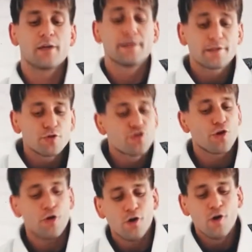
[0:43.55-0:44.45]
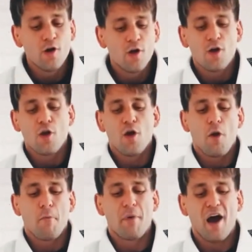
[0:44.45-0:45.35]
Okay, good control,
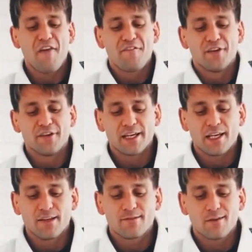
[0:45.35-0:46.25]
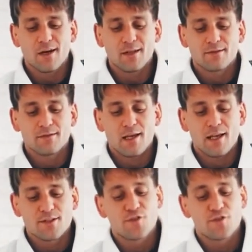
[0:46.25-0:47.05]
but I feel like it's not as